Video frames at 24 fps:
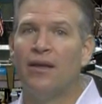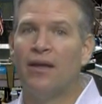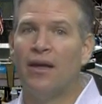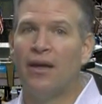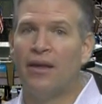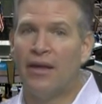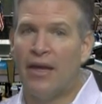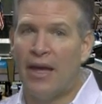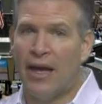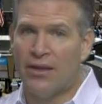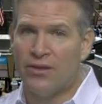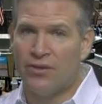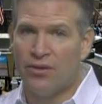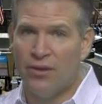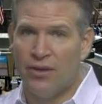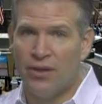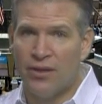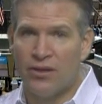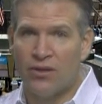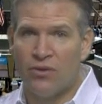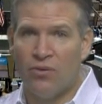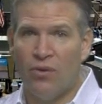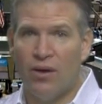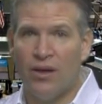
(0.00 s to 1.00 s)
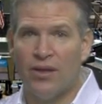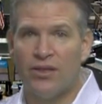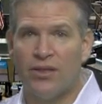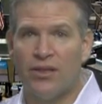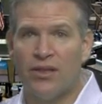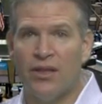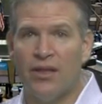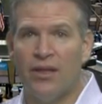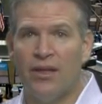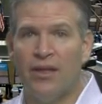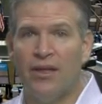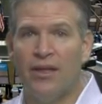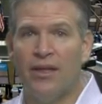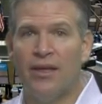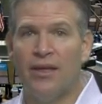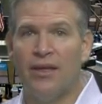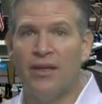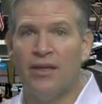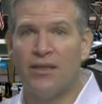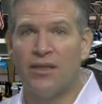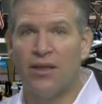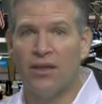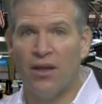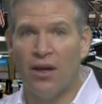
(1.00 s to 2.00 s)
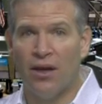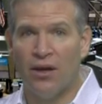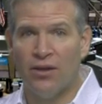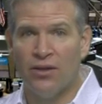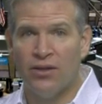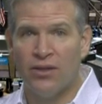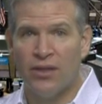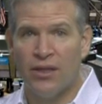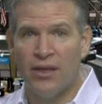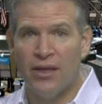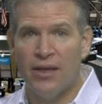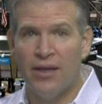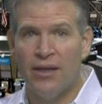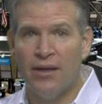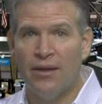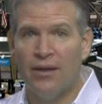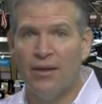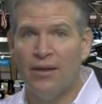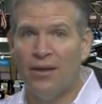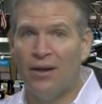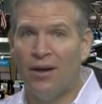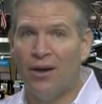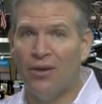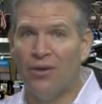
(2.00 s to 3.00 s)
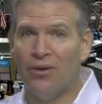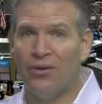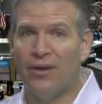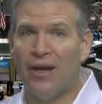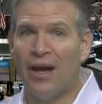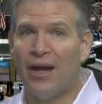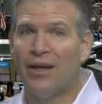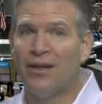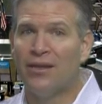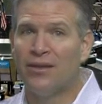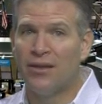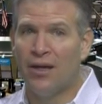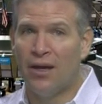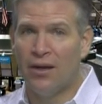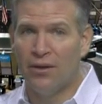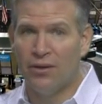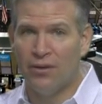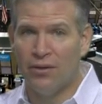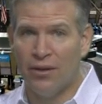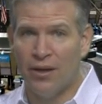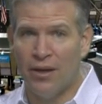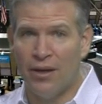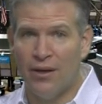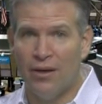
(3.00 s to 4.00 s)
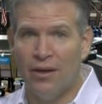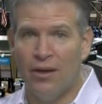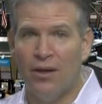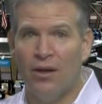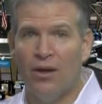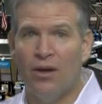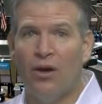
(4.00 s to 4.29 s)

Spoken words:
Now, the answer to this question is largely, although not entirely,